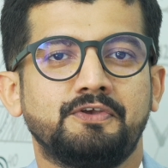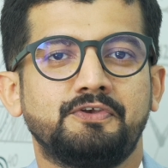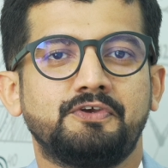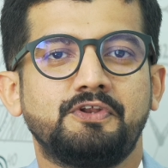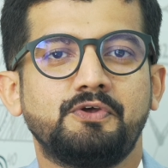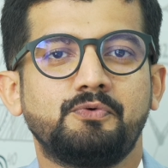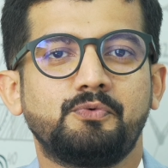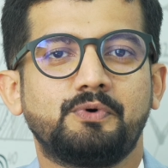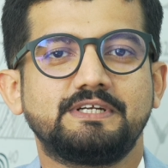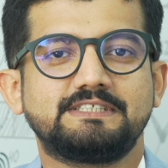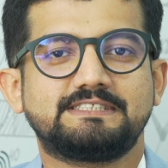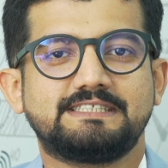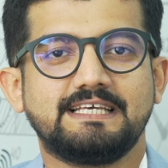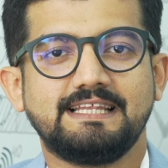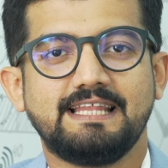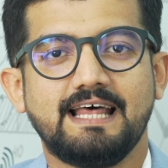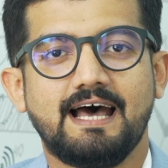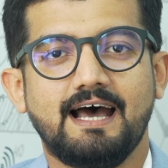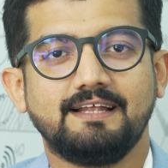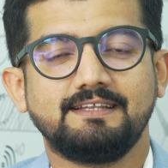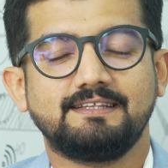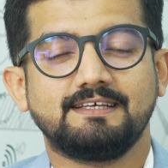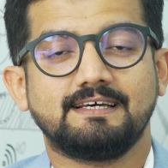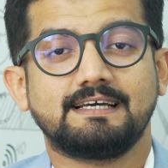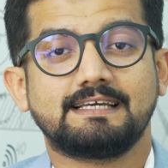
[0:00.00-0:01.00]

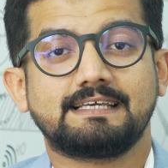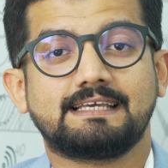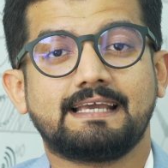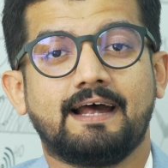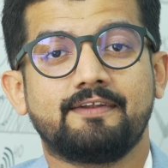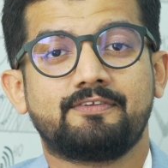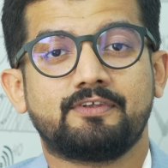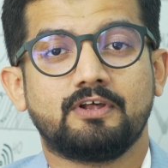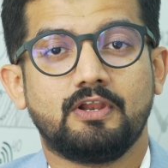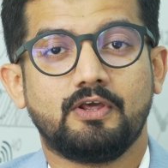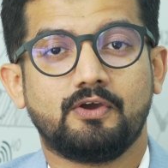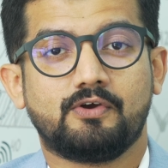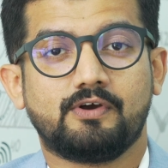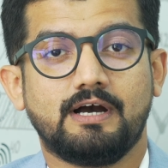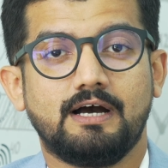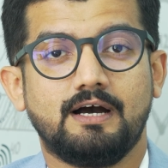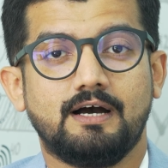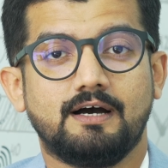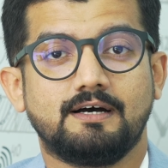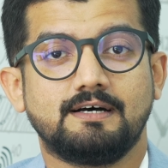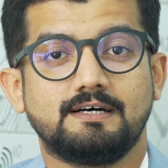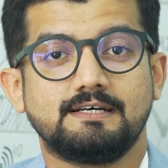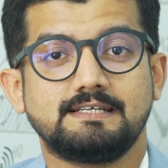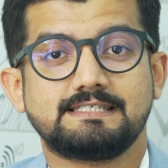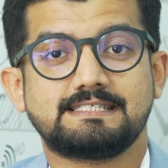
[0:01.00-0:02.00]
Universidad
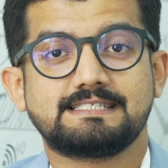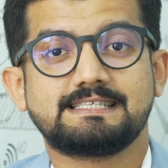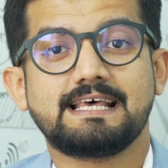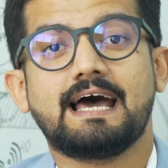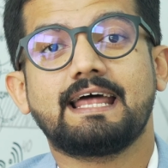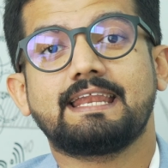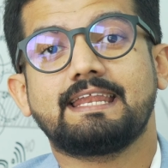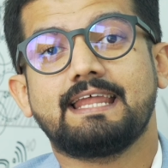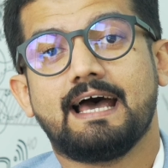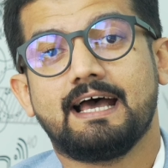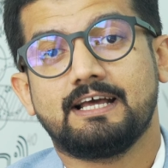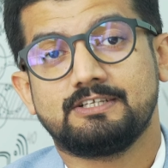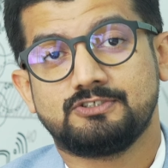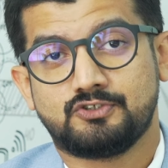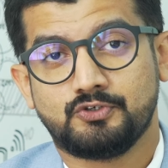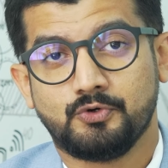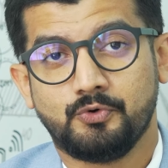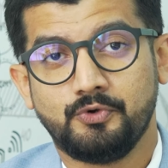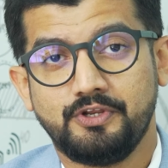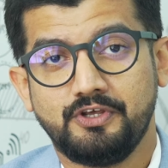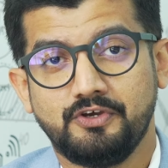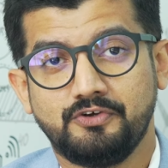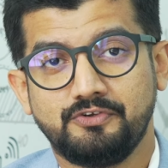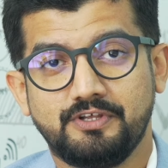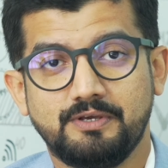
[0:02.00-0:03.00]
Católica San
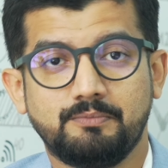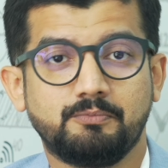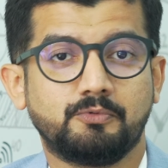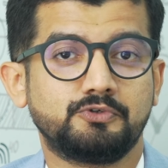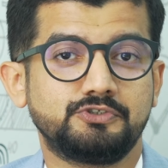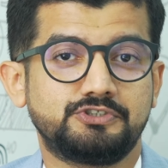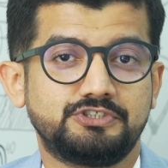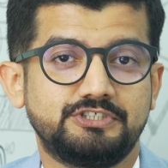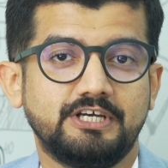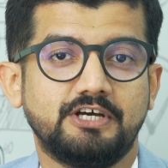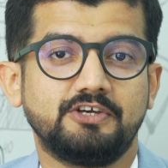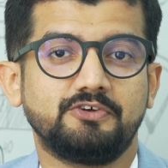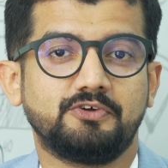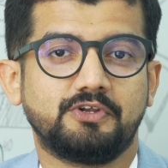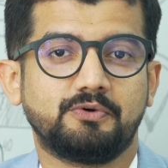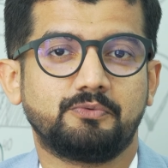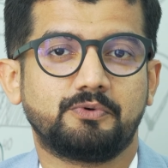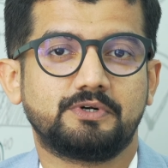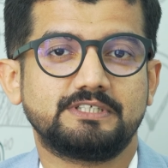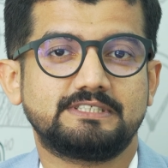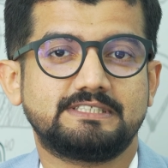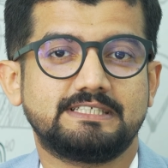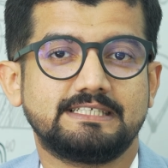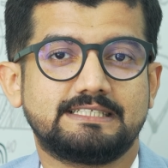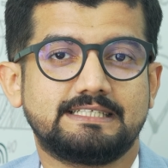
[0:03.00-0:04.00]
Antonio de Murcia
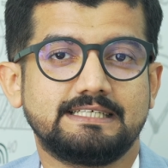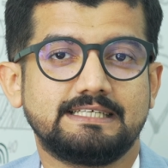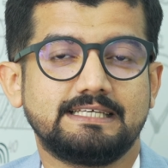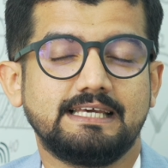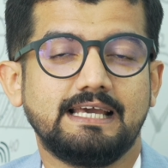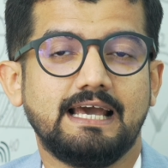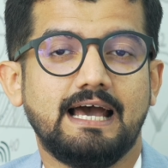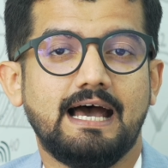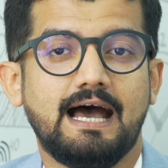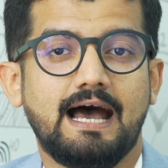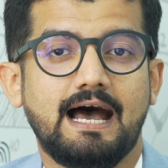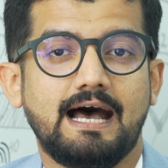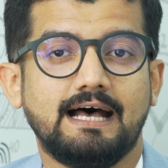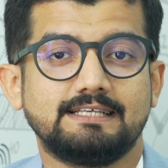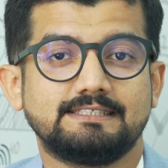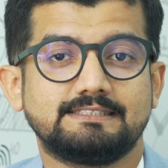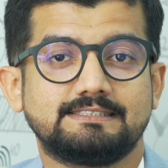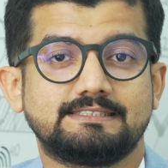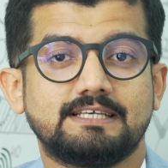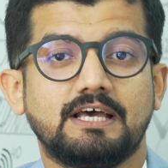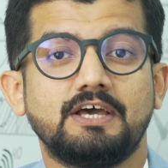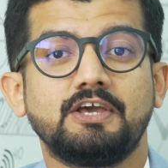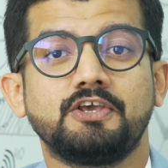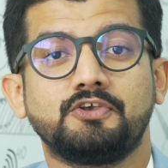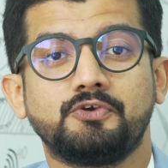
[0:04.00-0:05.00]
University,
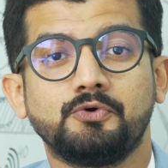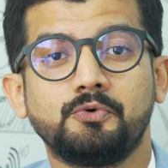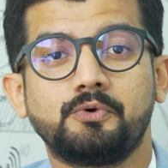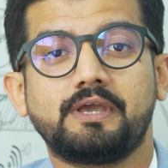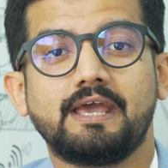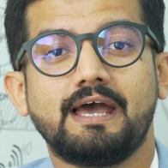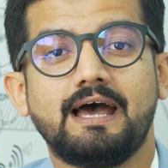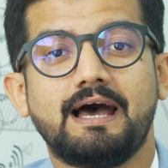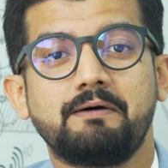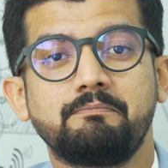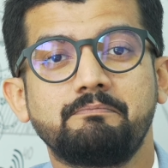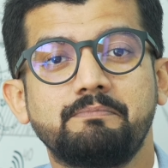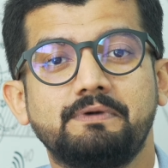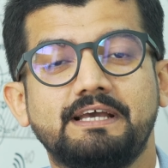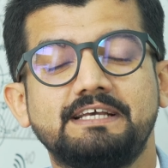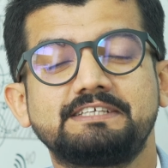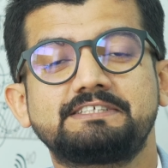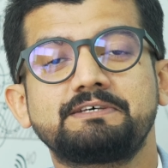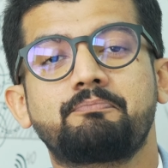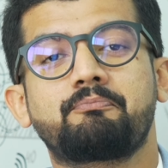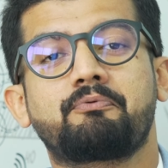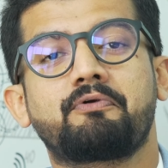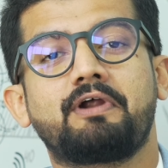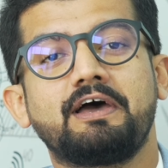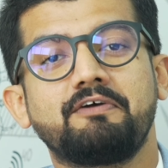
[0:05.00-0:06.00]
as UCAM,
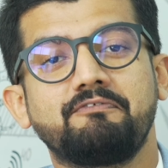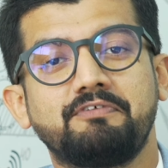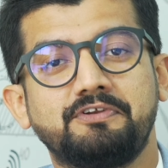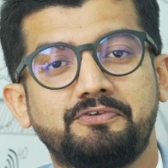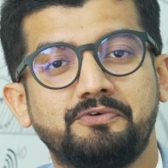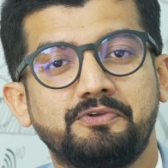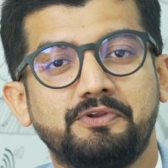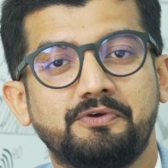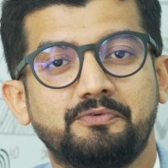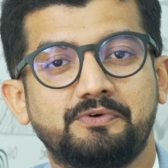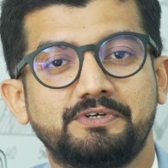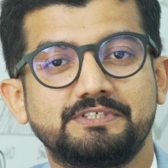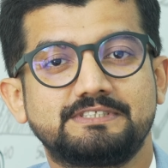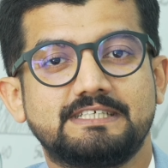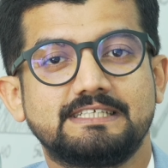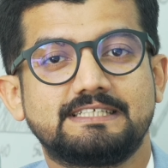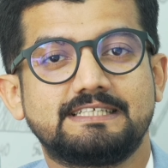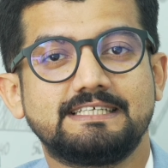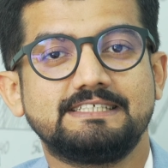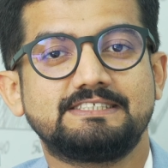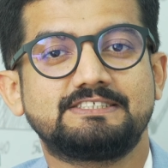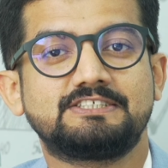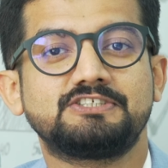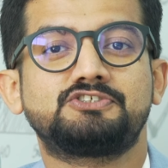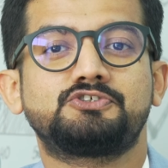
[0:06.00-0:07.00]
is a private
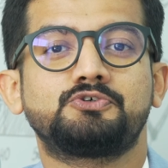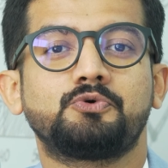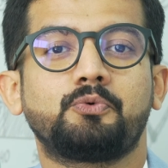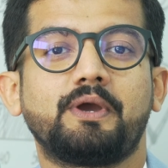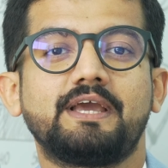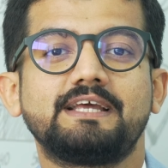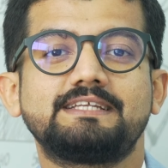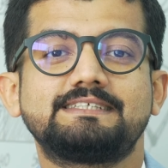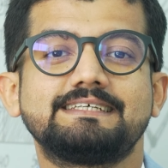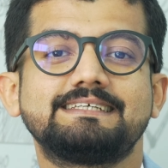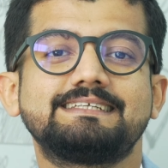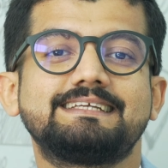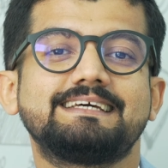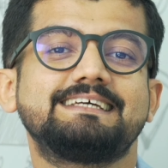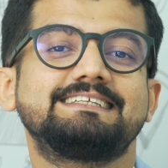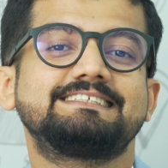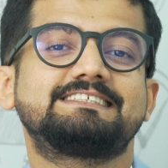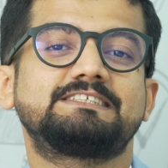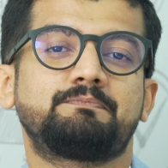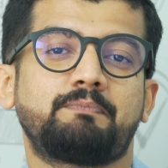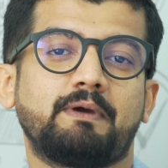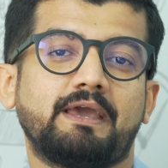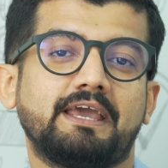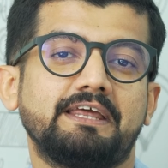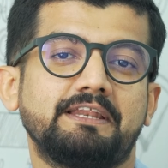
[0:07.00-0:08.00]
university situated in
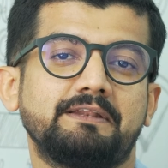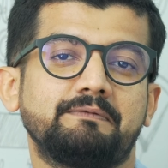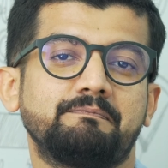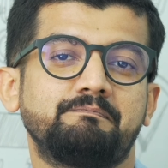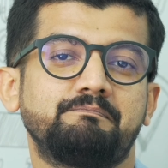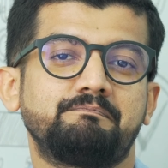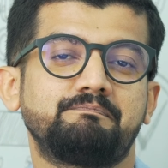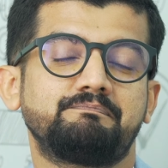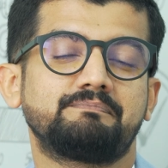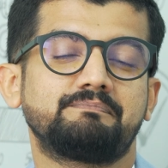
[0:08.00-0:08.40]
Spain